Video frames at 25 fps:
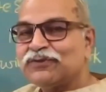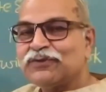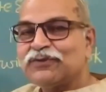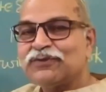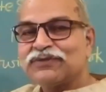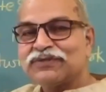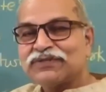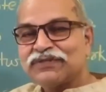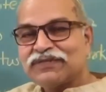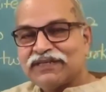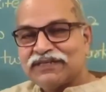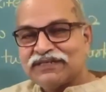
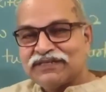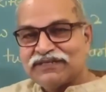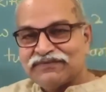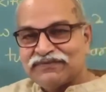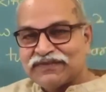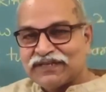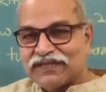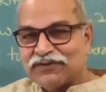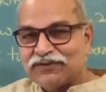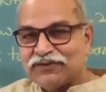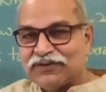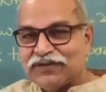those things
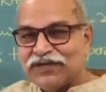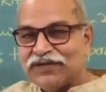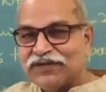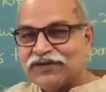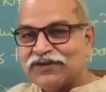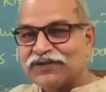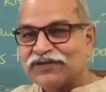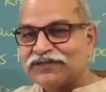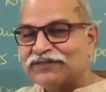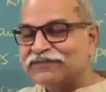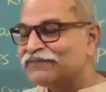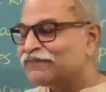were going
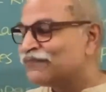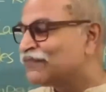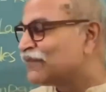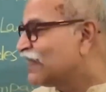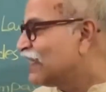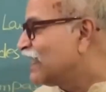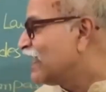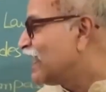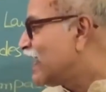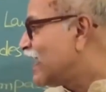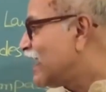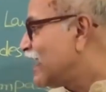on.
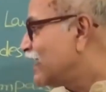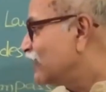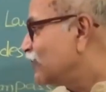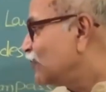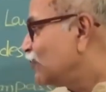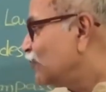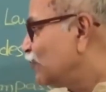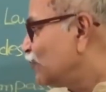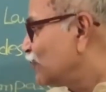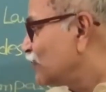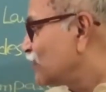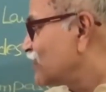
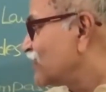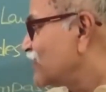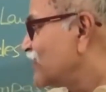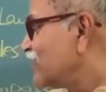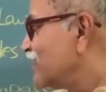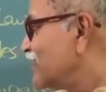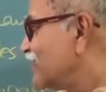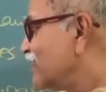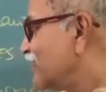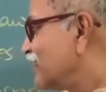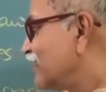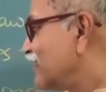And
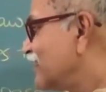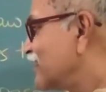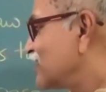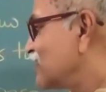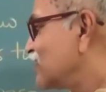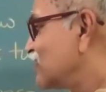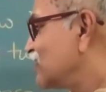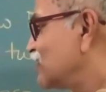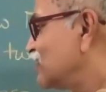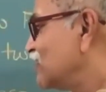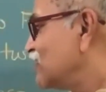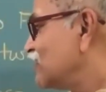Oersted
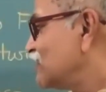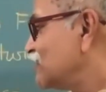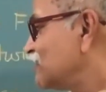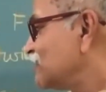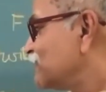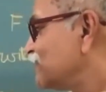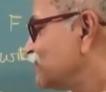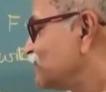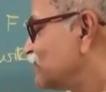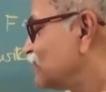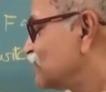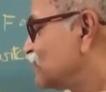connects
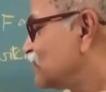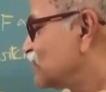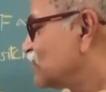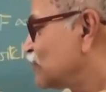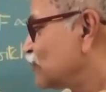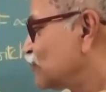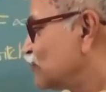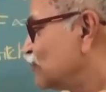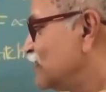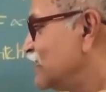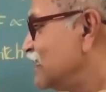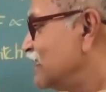
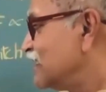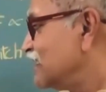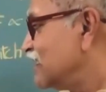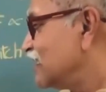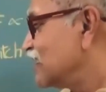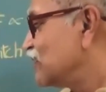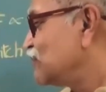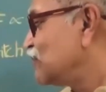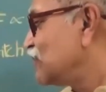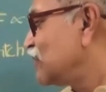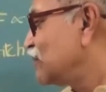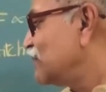through his
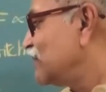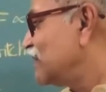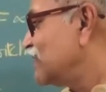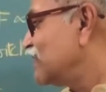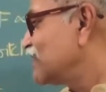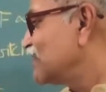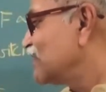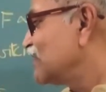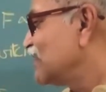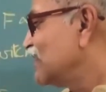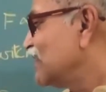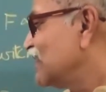
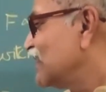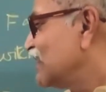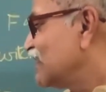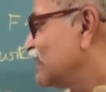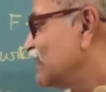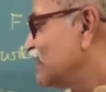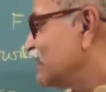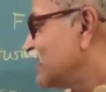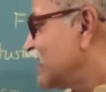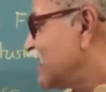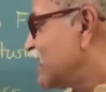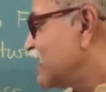experiments
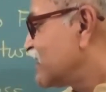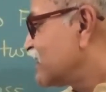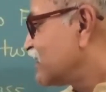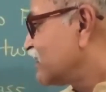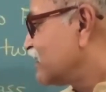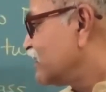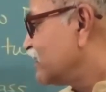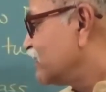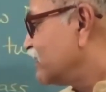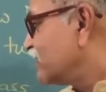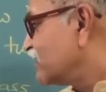that